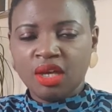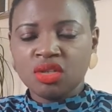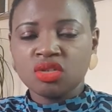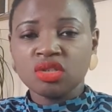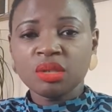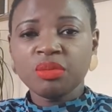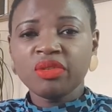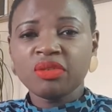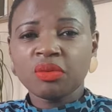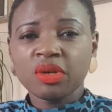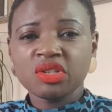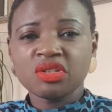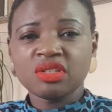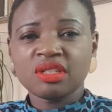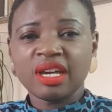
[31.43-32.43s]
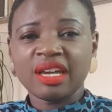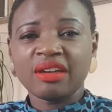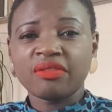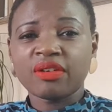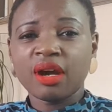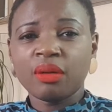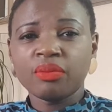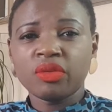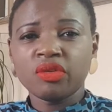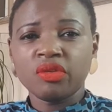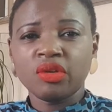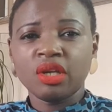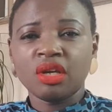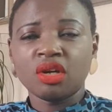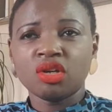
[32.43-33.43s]
So some of the questions that have come through
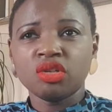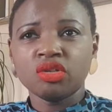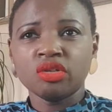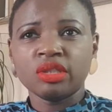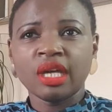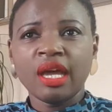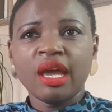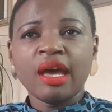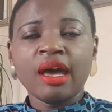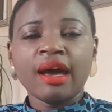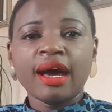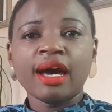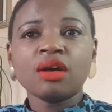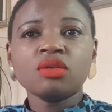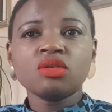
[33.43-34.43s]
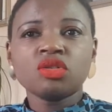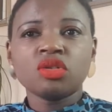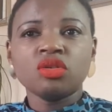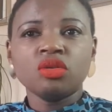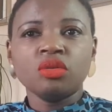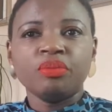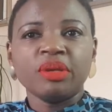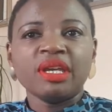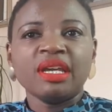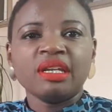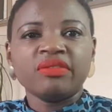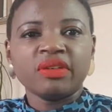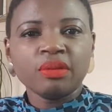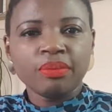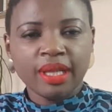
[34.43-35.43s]
include how to be an
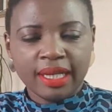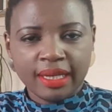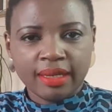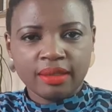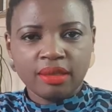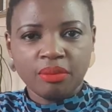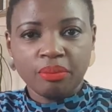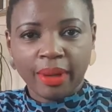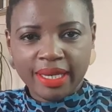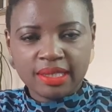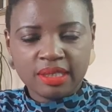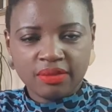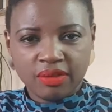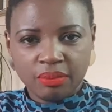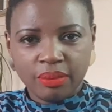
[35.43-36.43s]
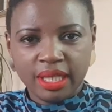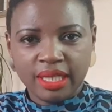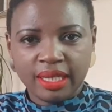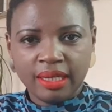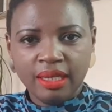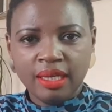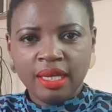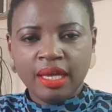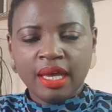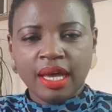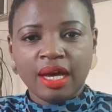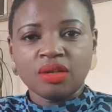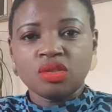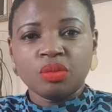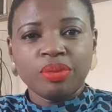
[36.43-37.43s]
event planner, the best event planner,
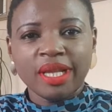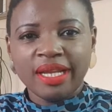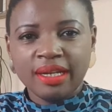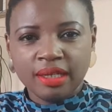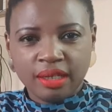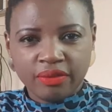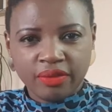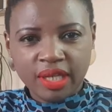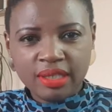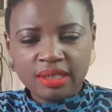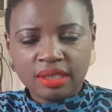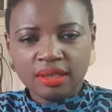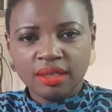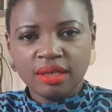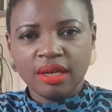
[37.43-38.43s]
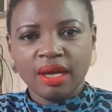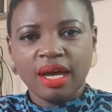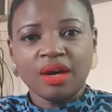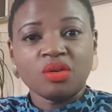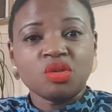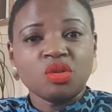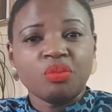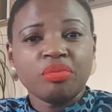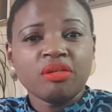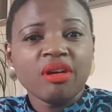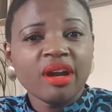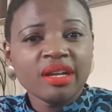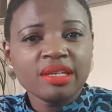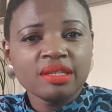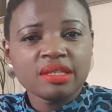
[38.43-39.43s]
how to plan an event, how to
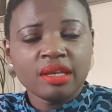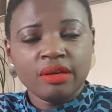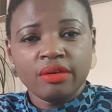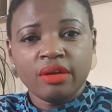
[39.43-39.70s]
price